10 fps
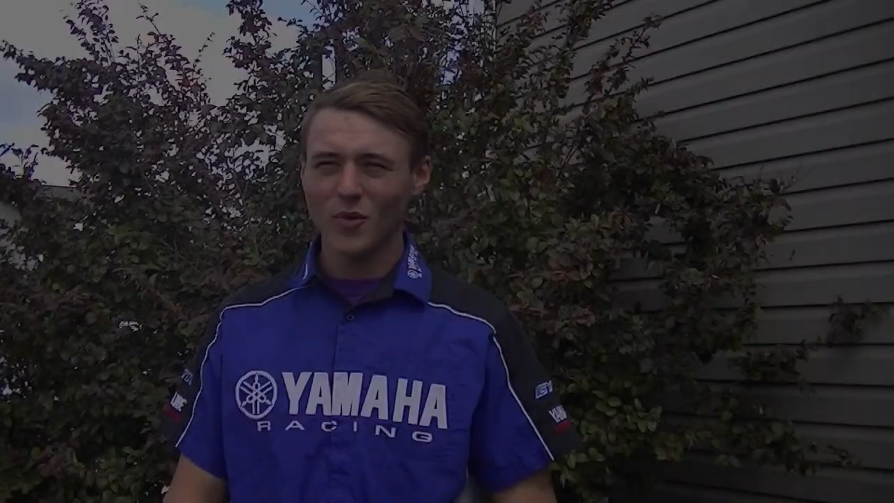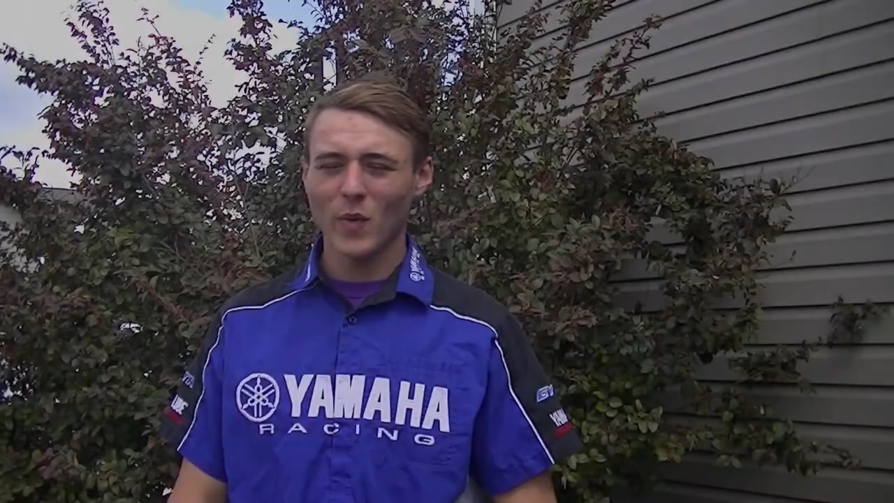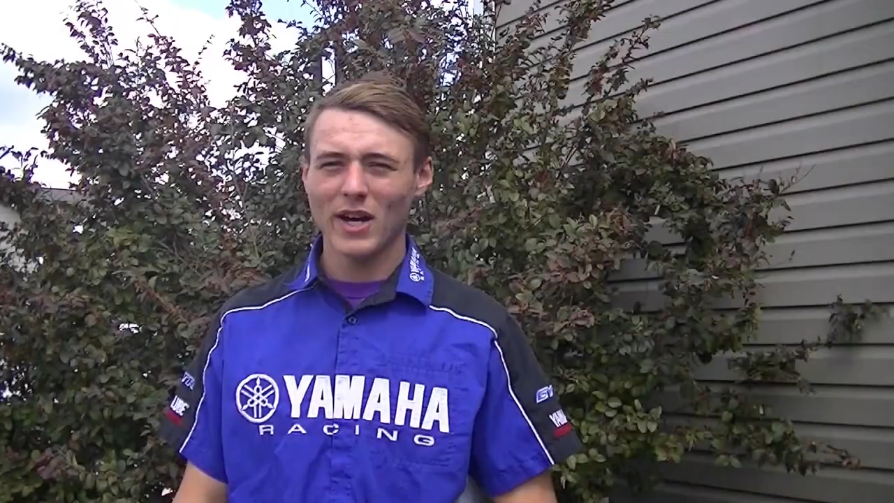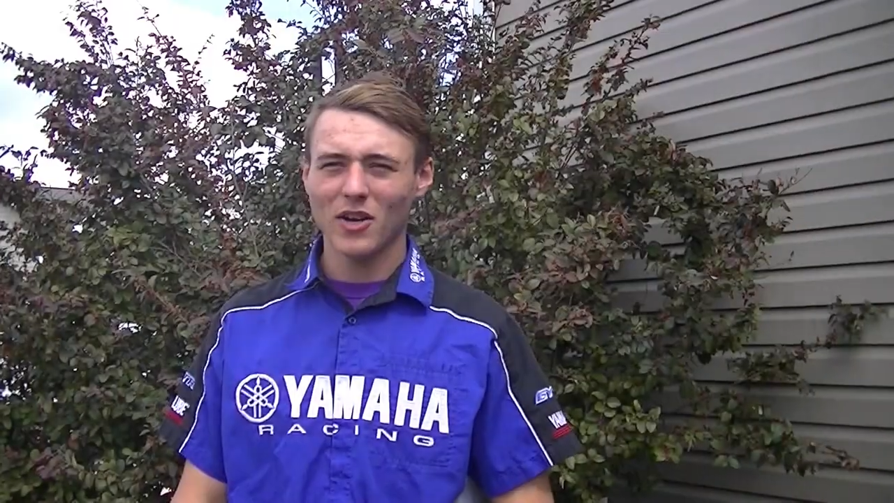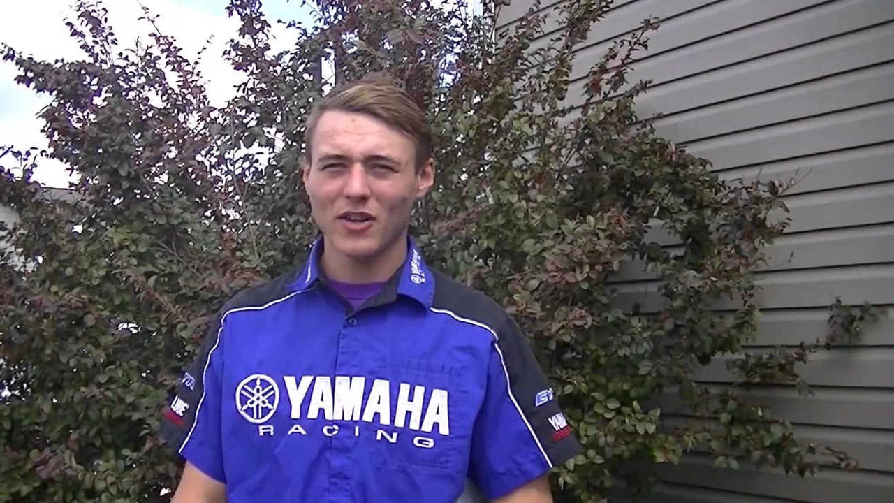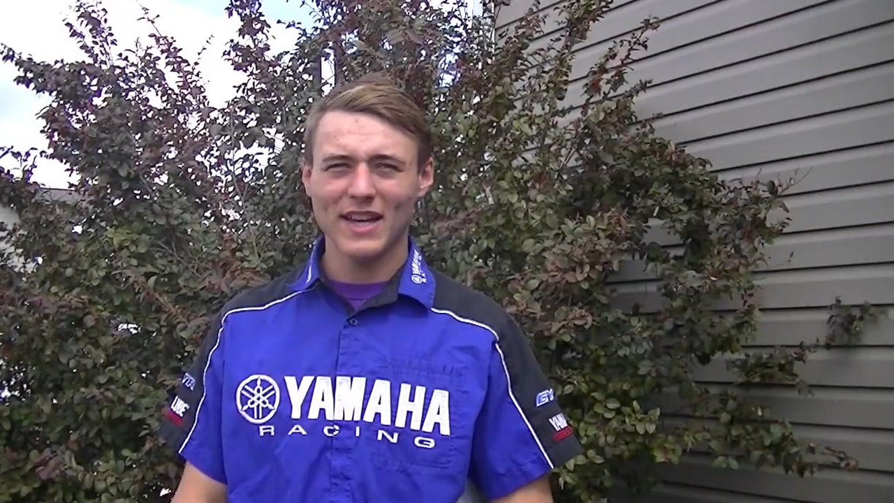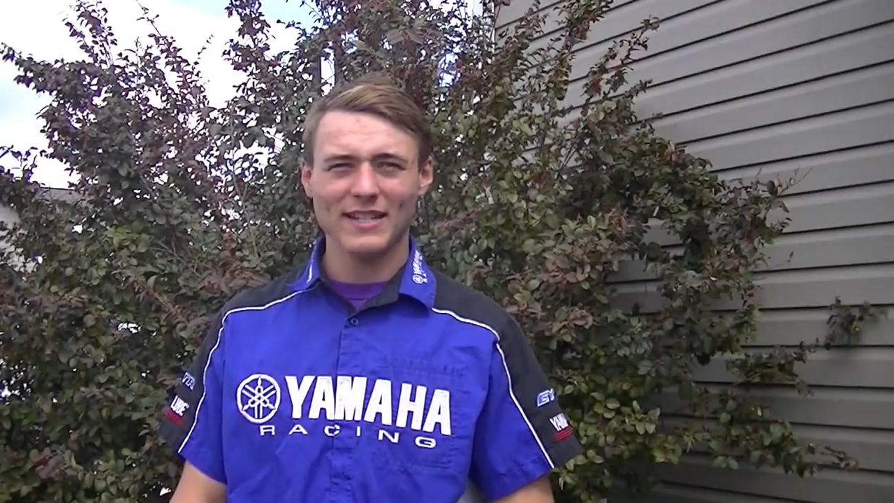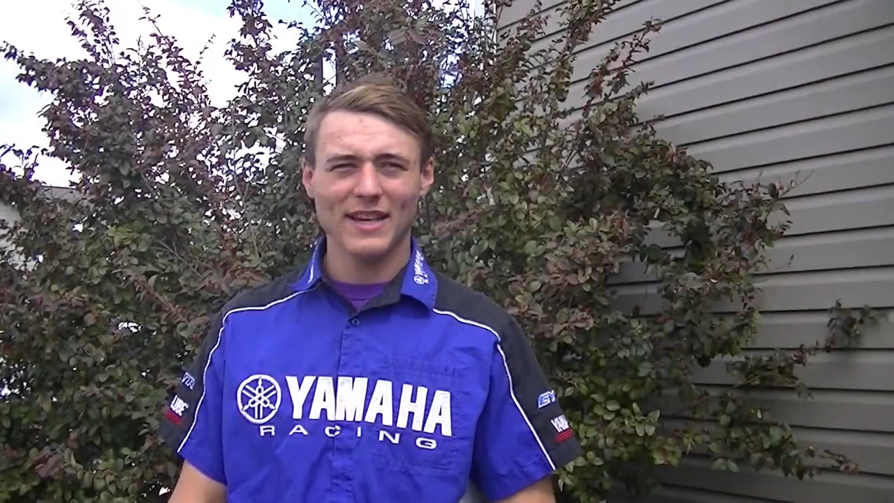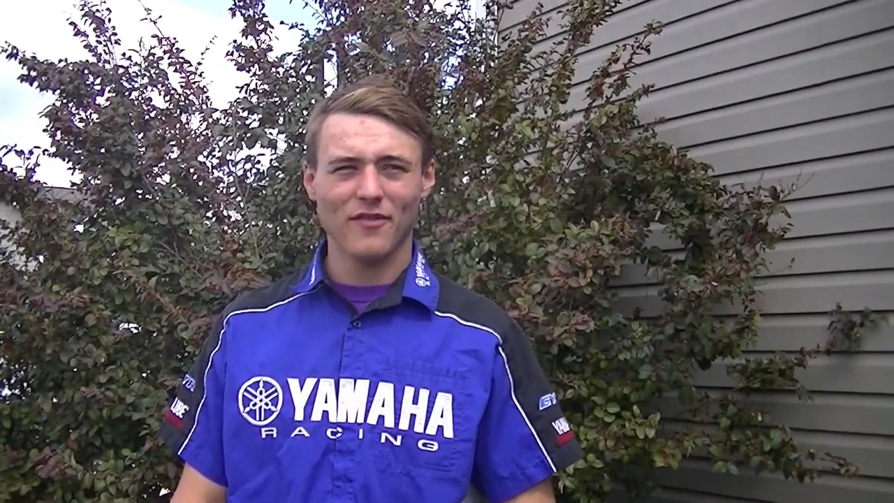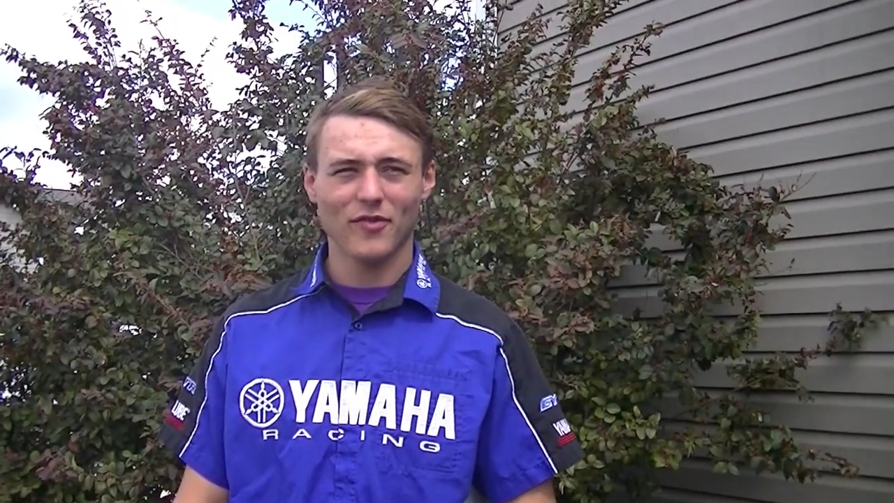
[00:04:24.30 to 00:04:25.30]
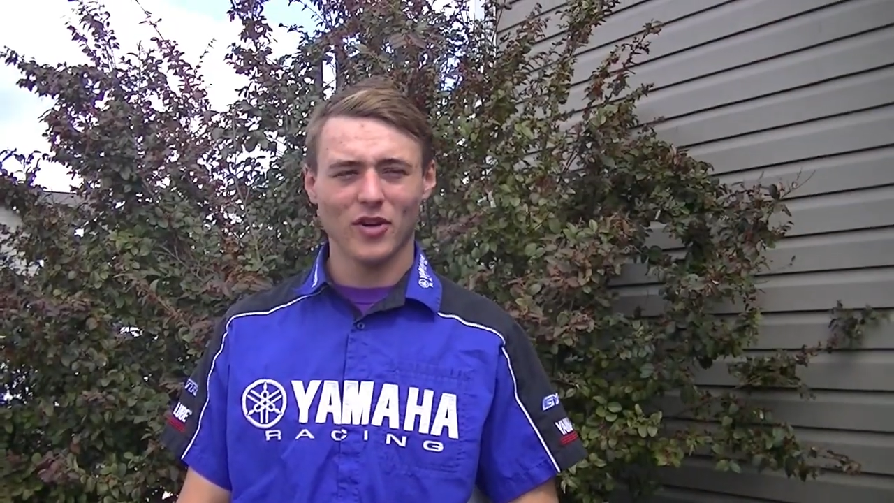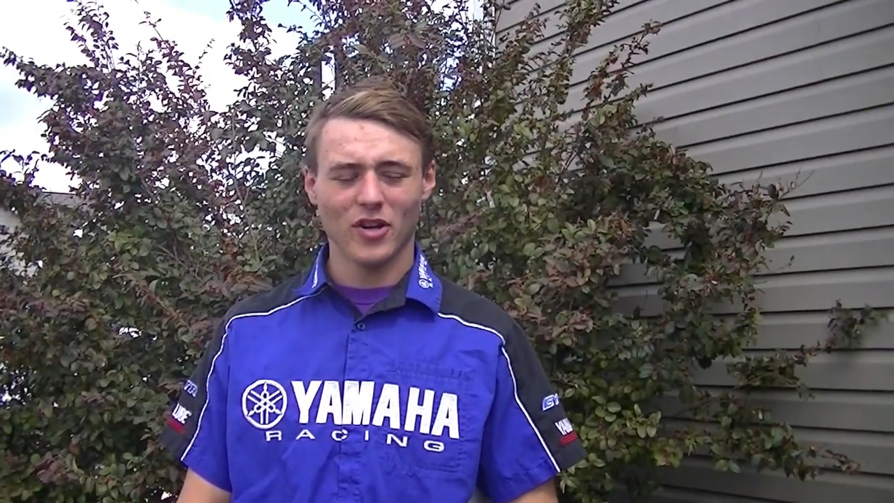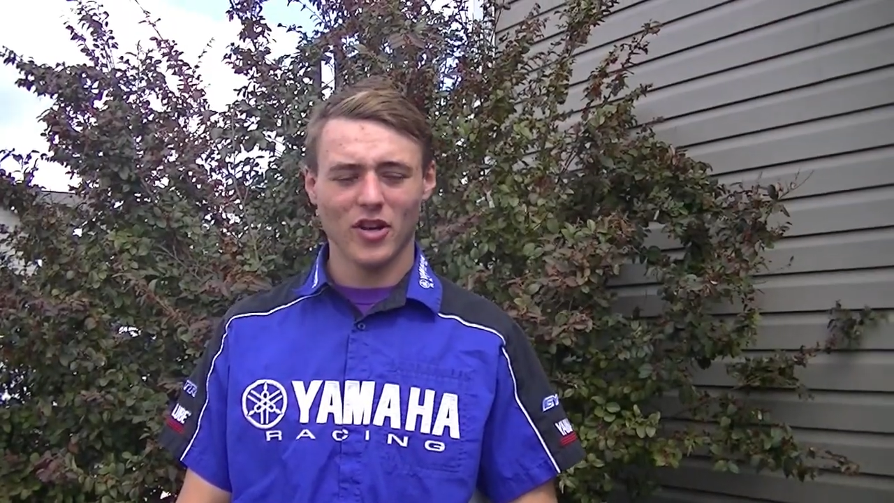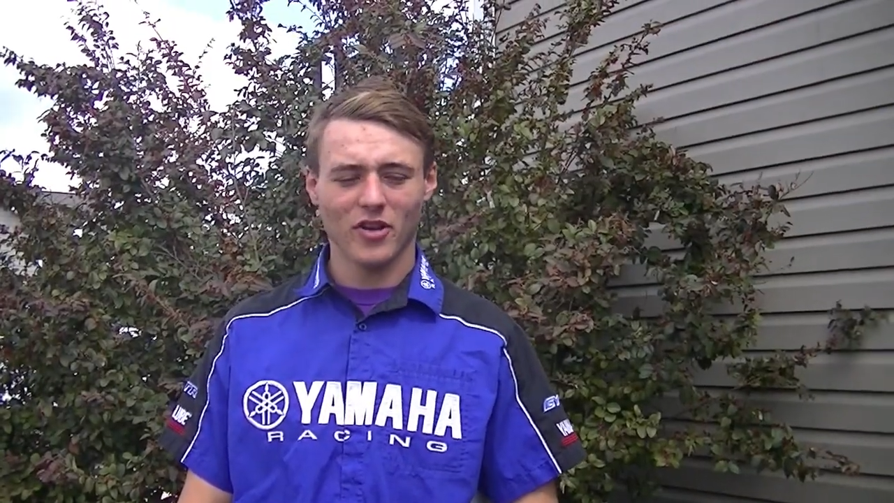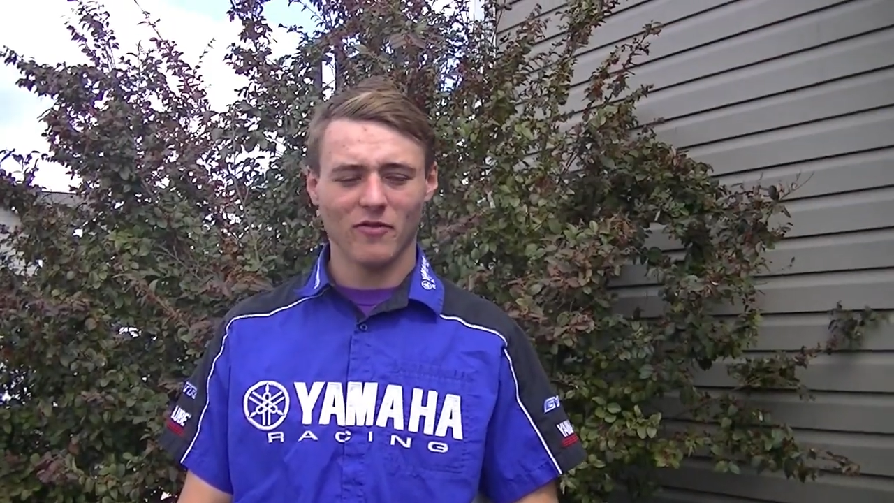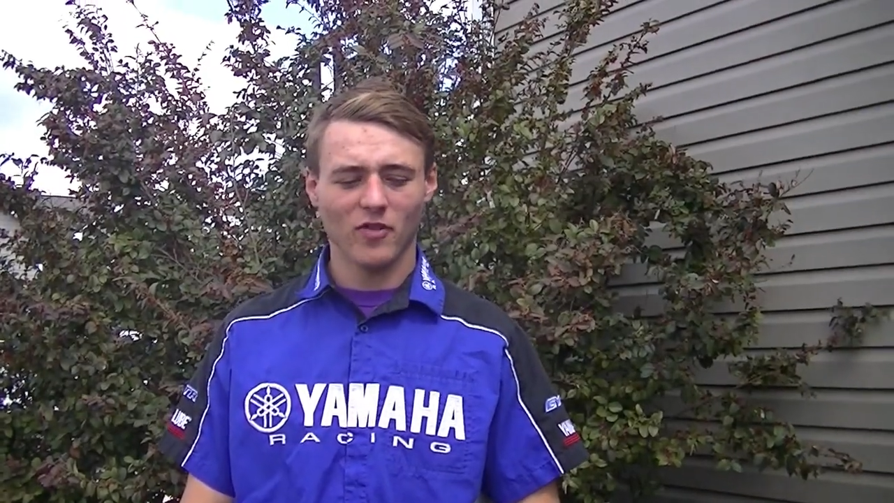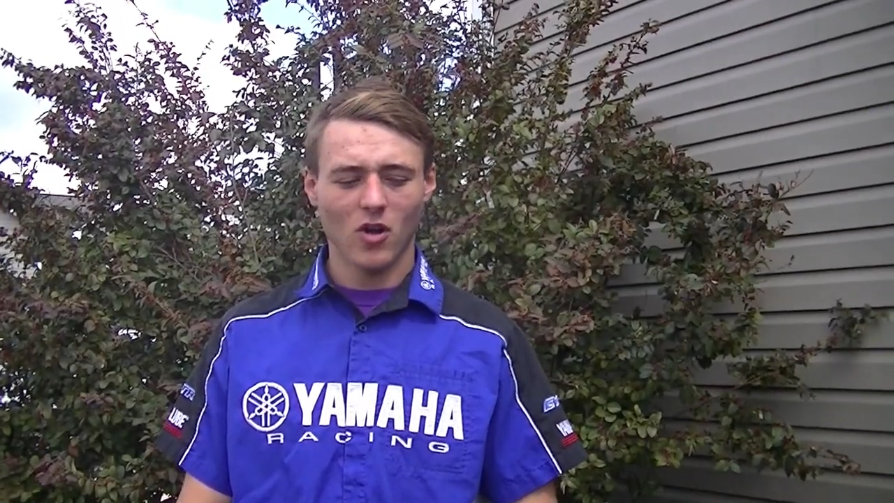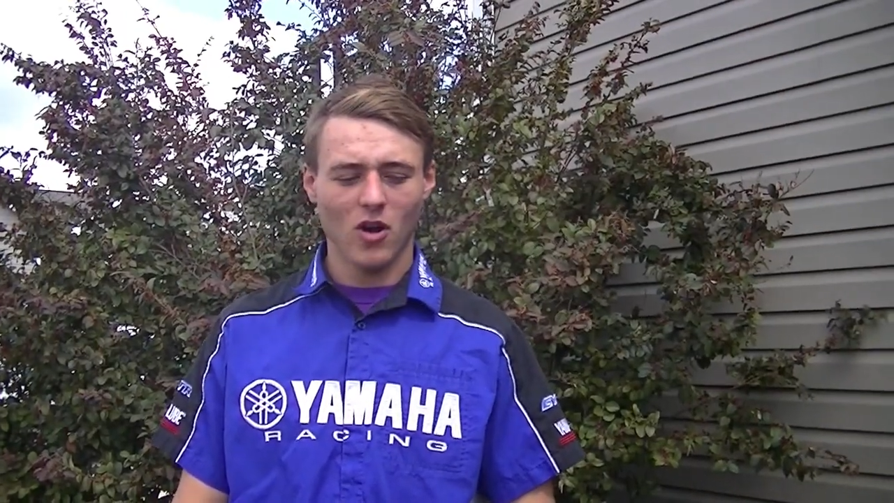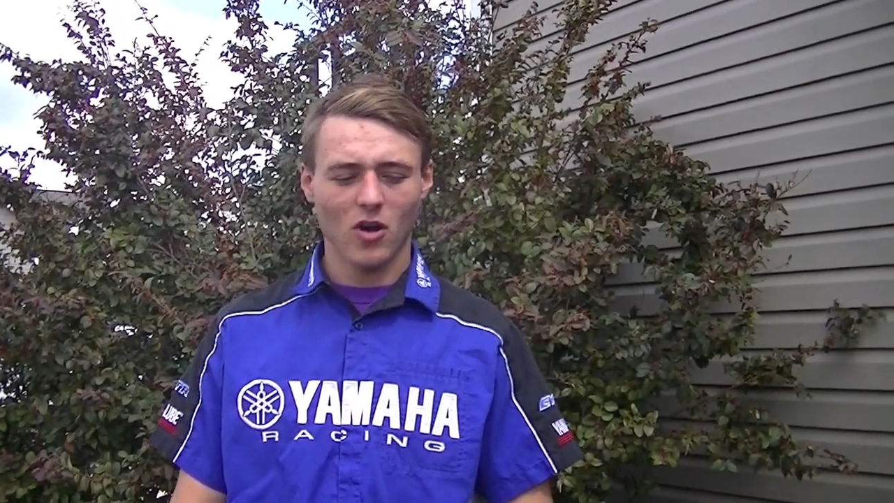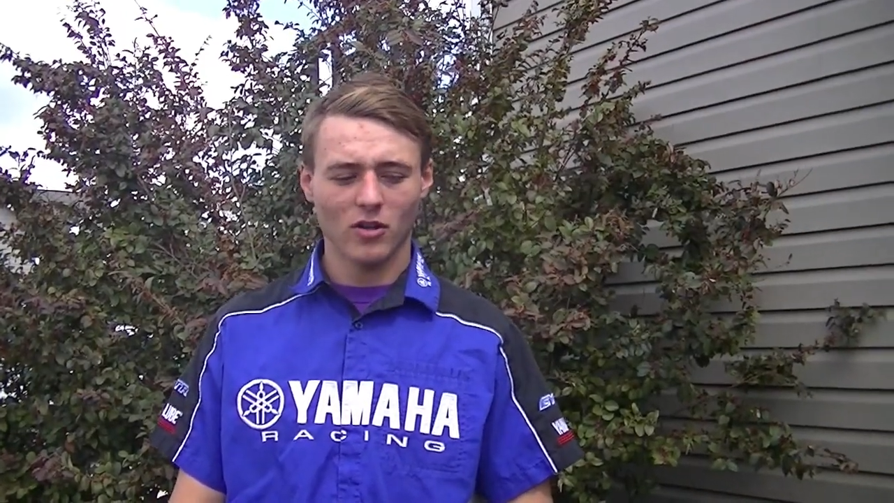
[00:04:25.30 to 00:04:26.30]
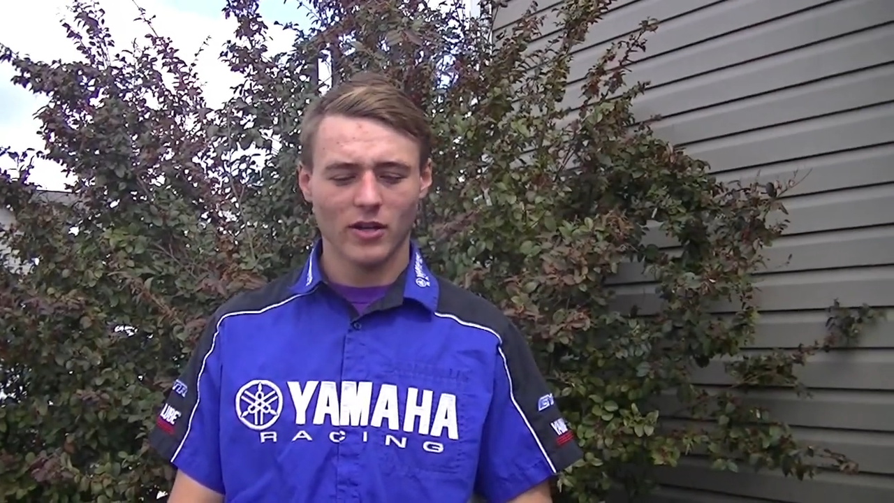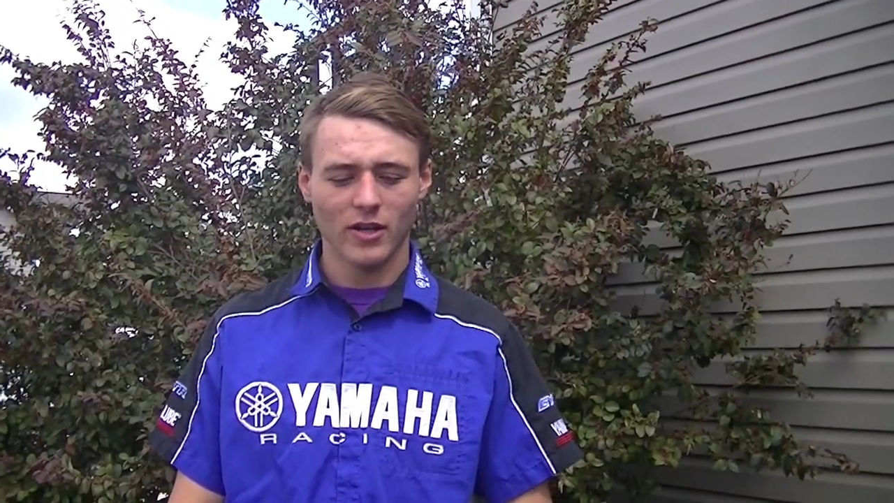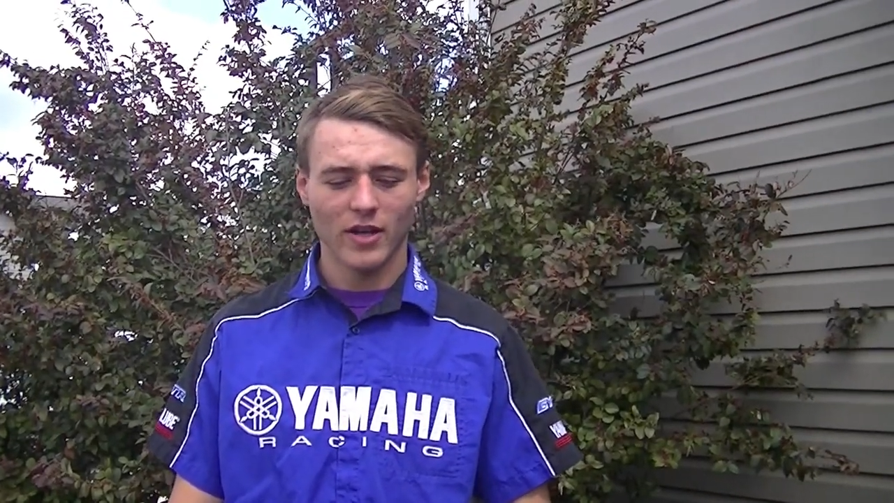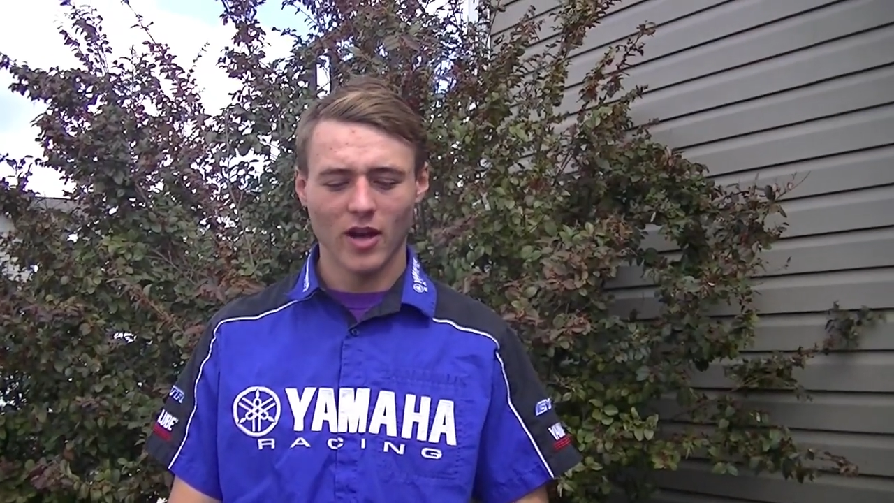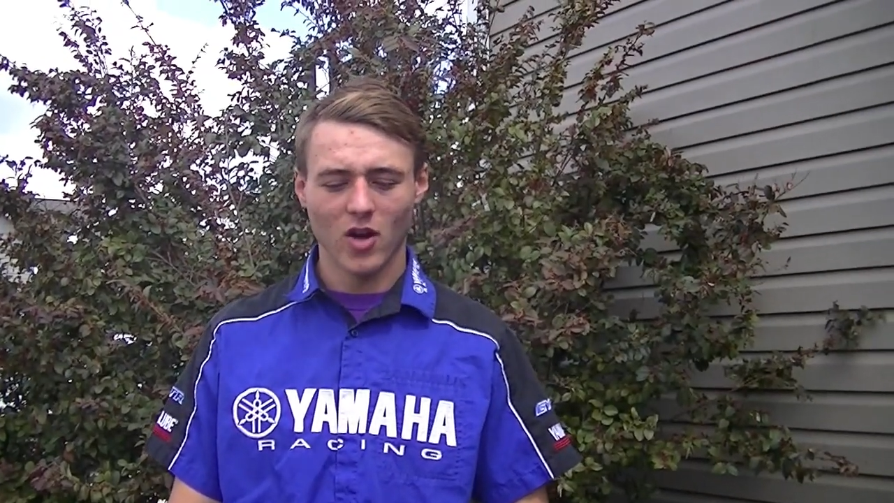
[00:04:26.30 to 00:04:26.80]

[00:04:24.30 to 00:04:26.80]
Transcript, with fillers: Well, that's it for another vlog.